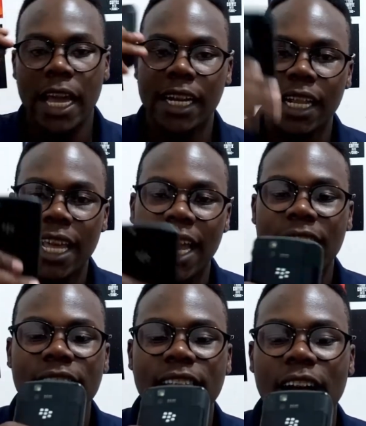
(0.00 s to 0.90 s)
And another
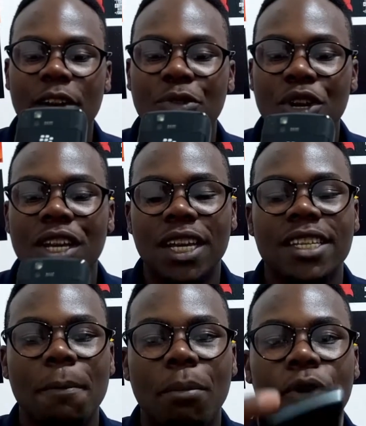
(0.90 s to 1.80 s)
kind of stuff
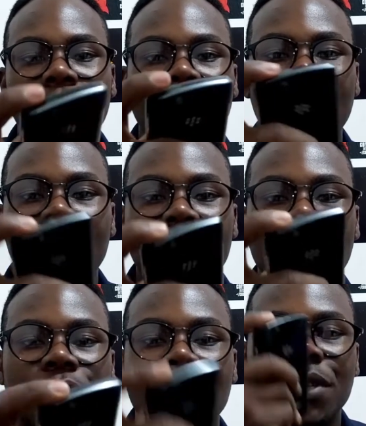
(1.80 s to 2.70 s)
is upon
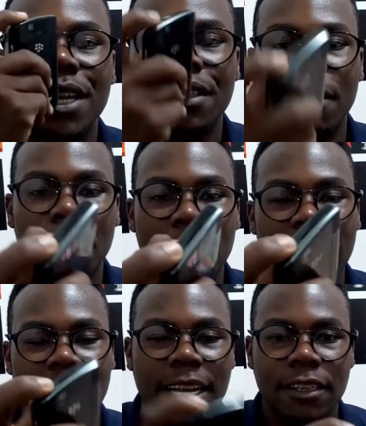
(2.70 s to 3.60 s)
reducing the
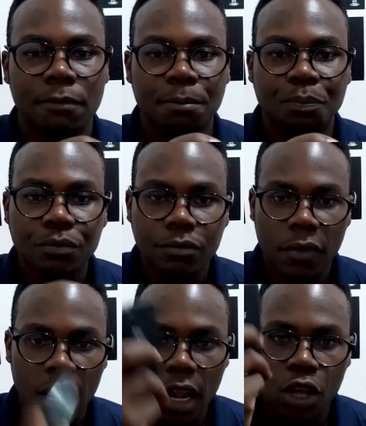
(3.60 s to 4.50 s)
mic.
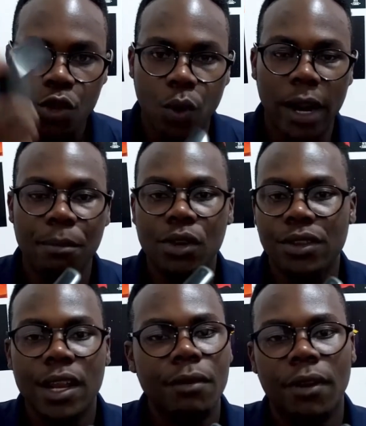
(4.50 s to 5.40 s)
You want to
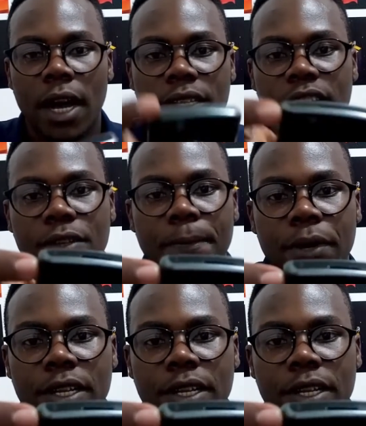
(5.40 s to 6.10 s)
mute the device, just